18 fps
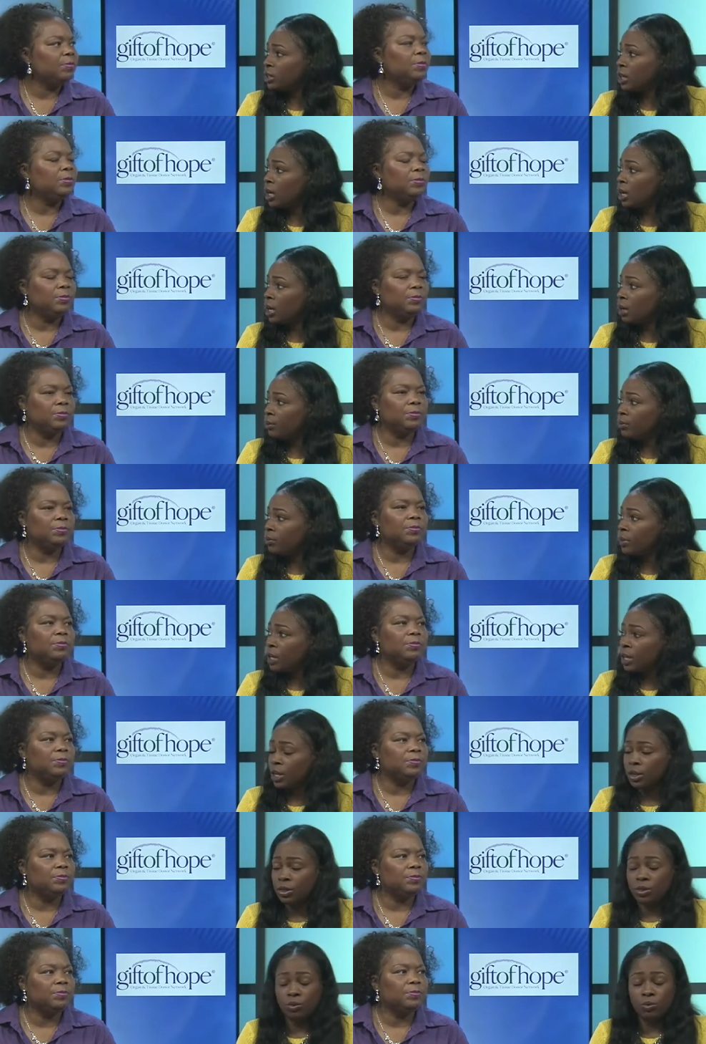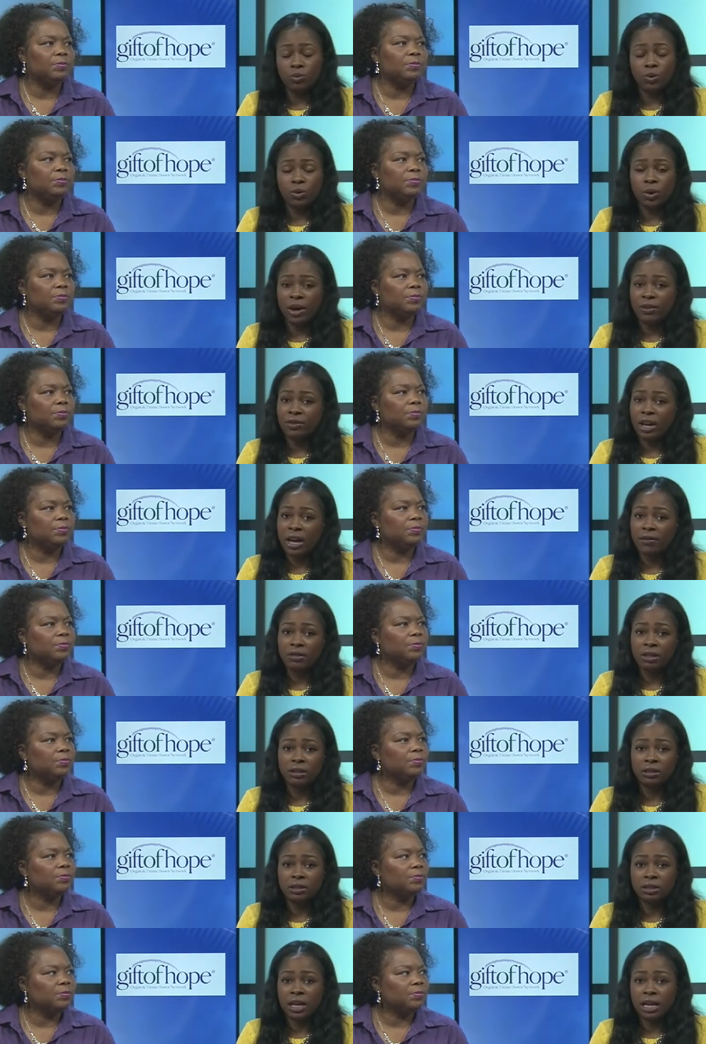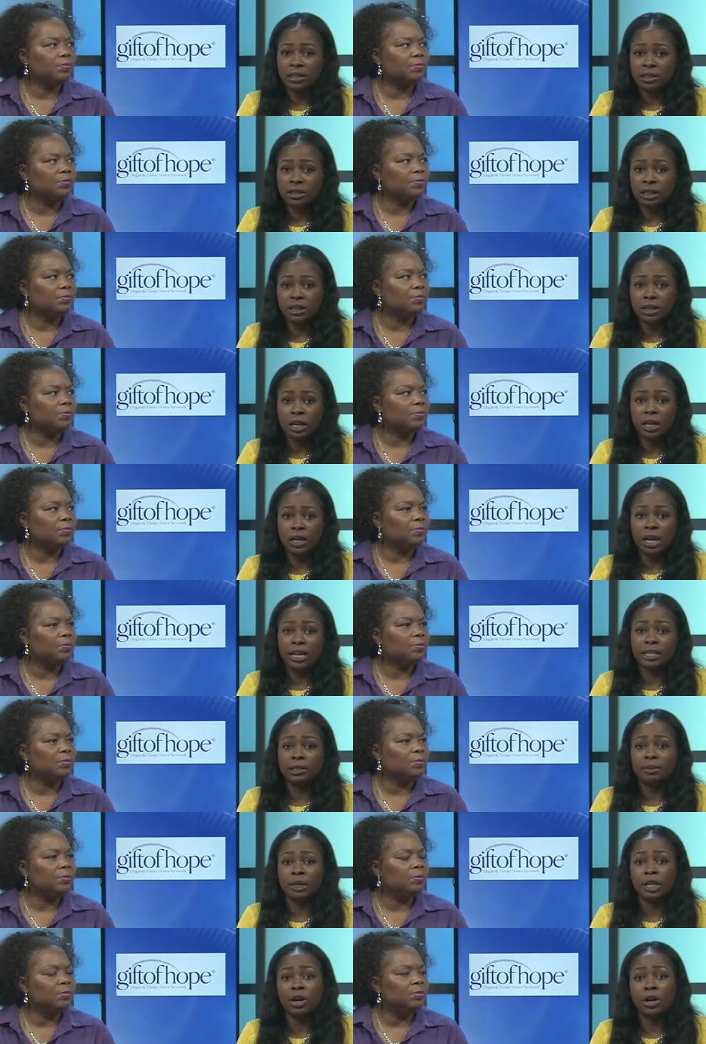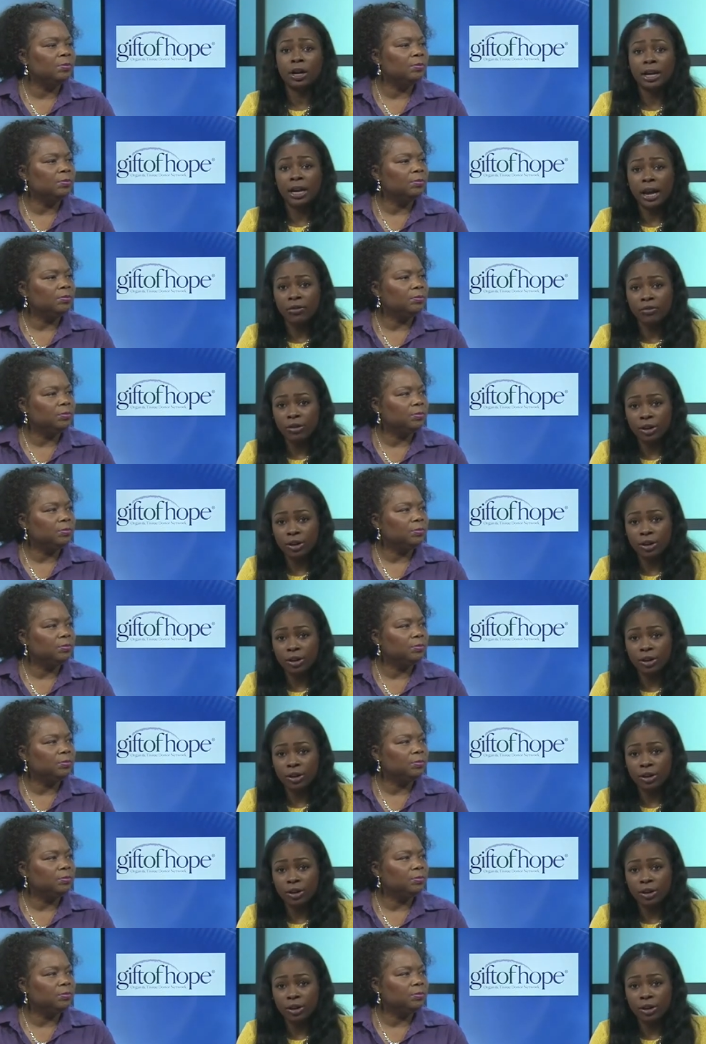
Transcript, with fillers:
Speaker 1: Um, you have to have this testing done. It has to be current every